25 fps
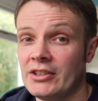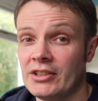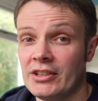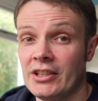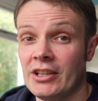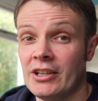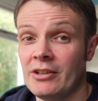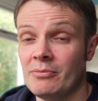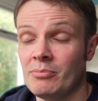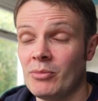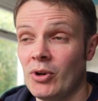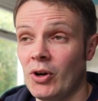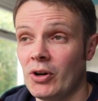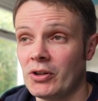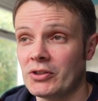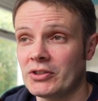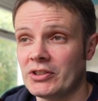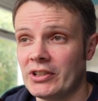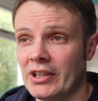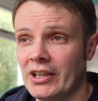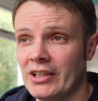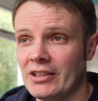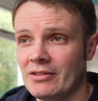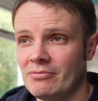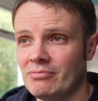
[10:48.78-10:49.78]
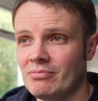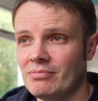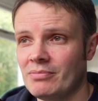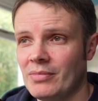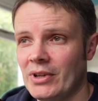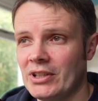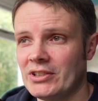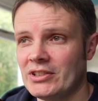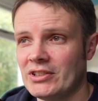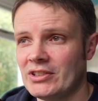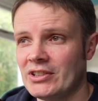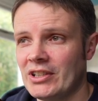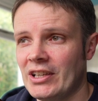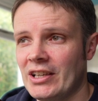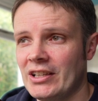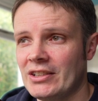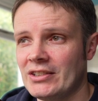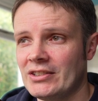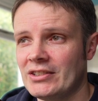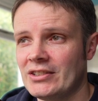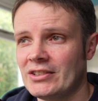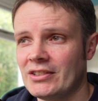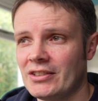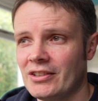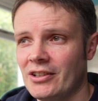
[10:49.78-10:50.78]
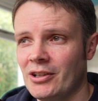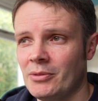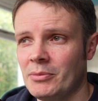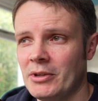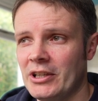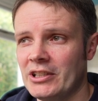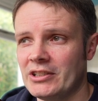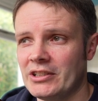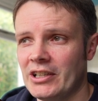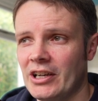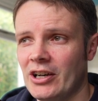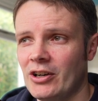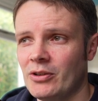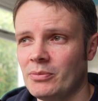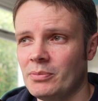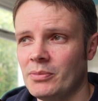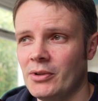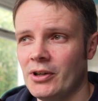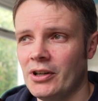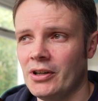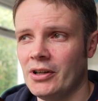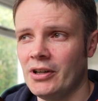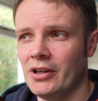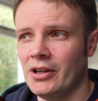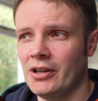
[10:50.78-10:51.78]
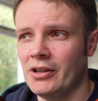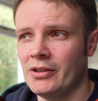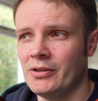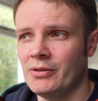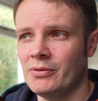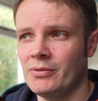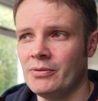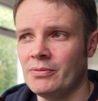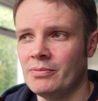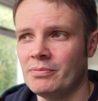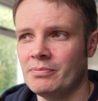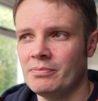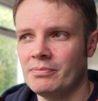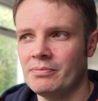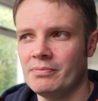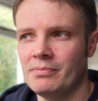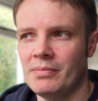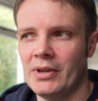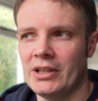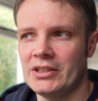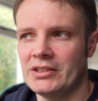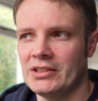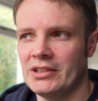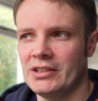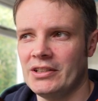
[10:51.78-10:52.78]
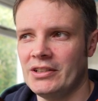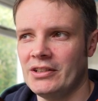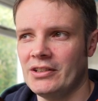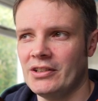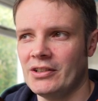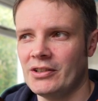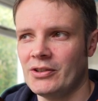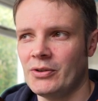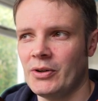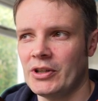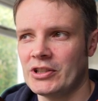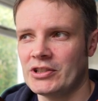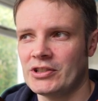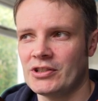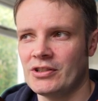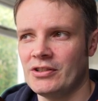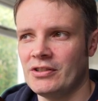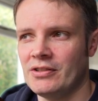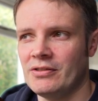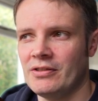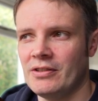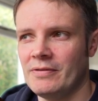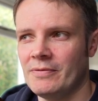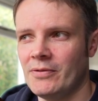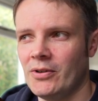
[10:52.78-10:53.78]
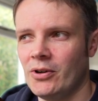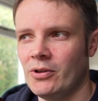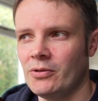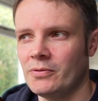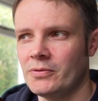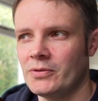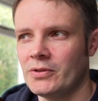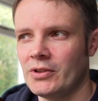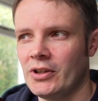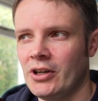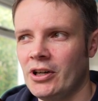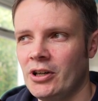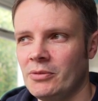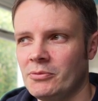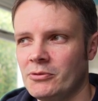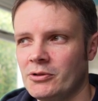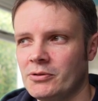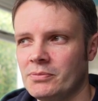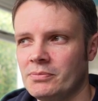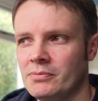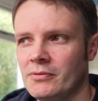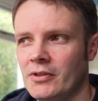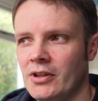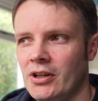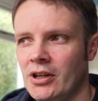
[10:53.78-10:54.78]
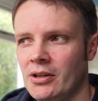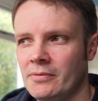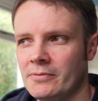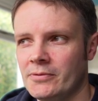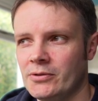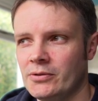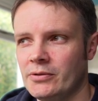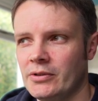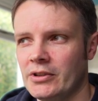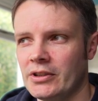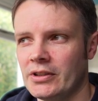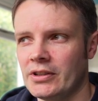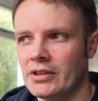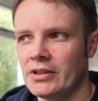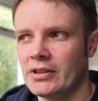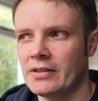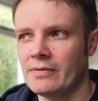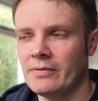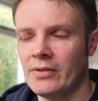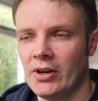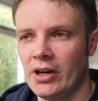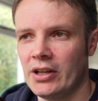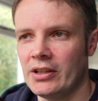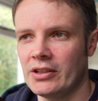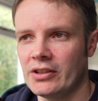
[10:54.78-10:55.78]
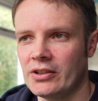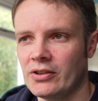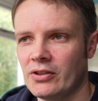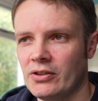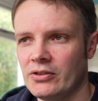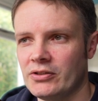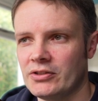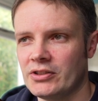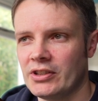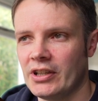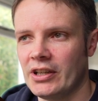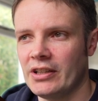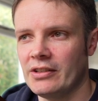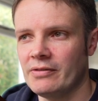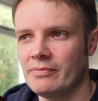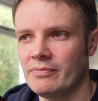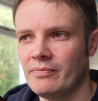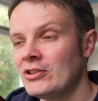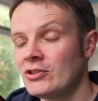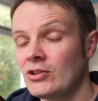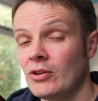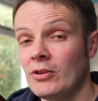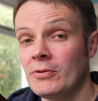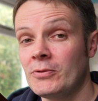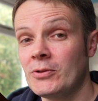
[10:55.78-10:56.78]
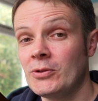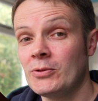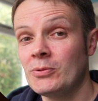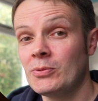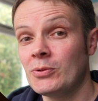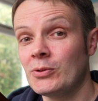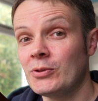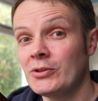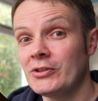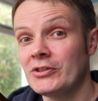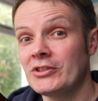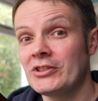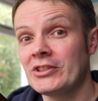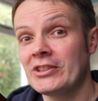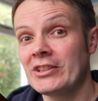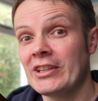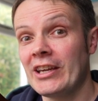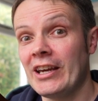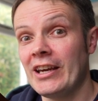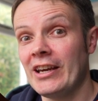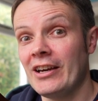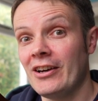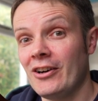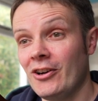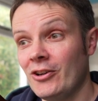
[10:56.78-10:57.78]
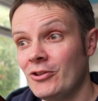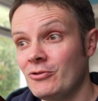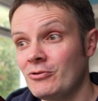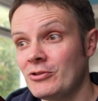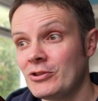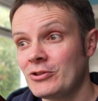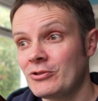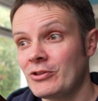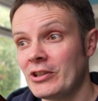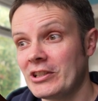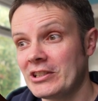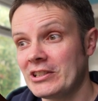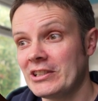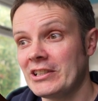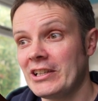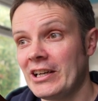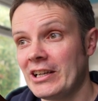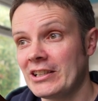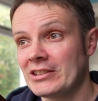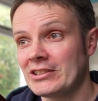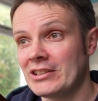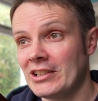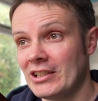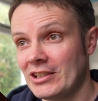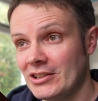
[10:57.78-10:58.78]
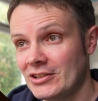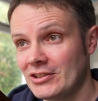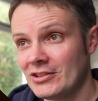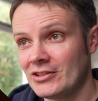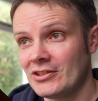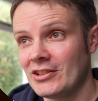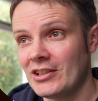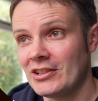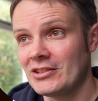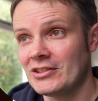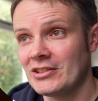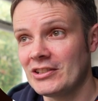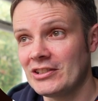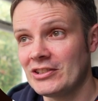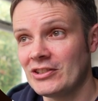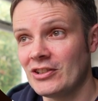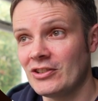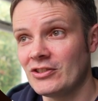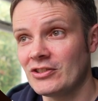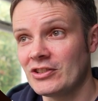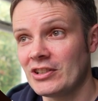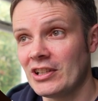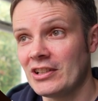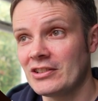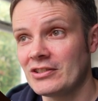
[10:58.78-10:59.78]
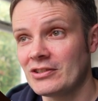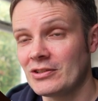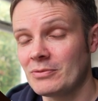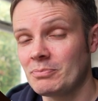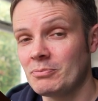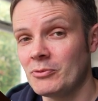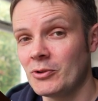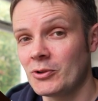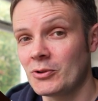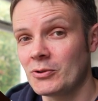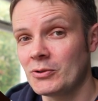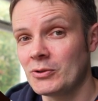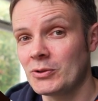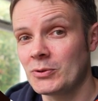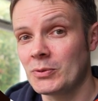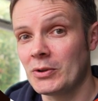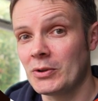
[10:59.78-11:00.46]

it blocks it. It basically says, I'm here to help, but basically the question involves harmful and violent content. So if you want to get unrestricted access, there's this uncensored model as